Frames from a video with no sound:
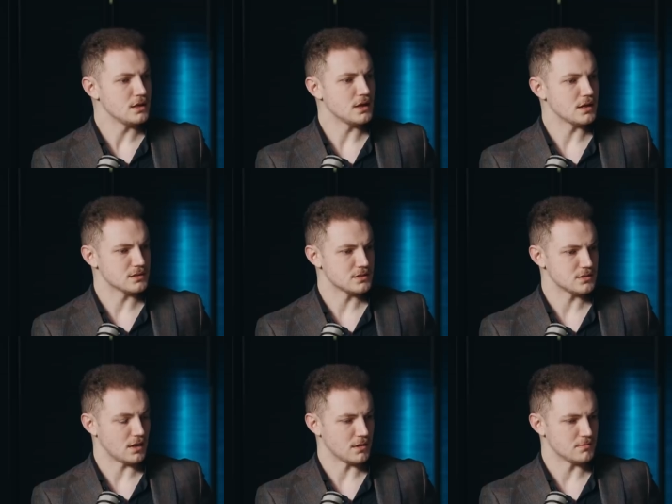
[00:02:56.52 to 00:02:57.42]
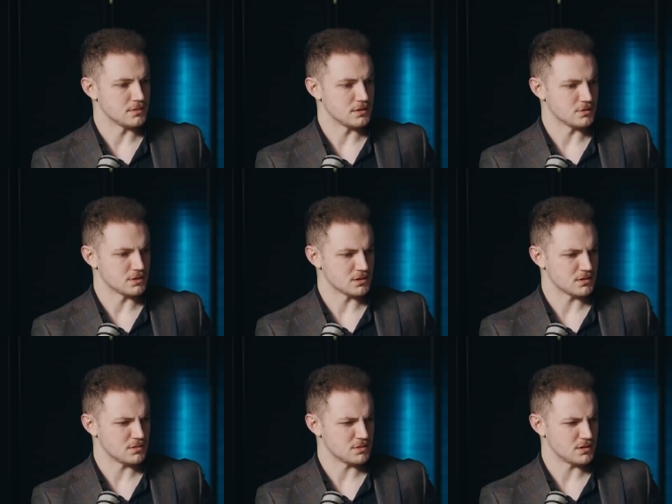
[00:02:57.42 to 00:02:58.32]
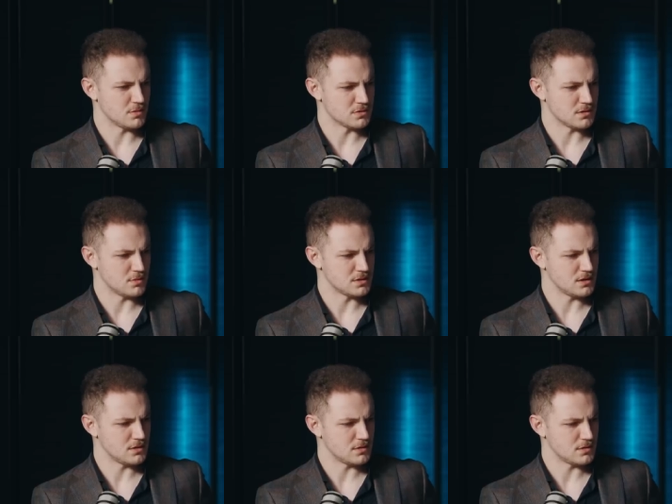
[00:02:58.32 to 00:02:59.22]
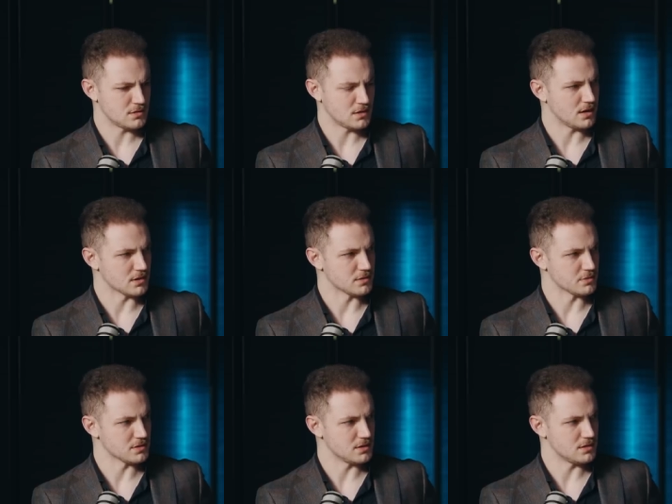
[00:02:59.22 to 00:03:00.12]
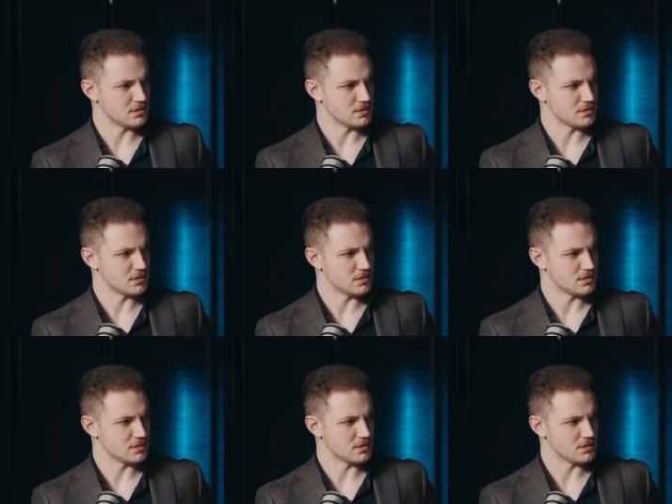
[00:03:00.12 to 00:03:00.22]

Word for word: Yes, um, it was it was it was it was in Darlington, wasn't it?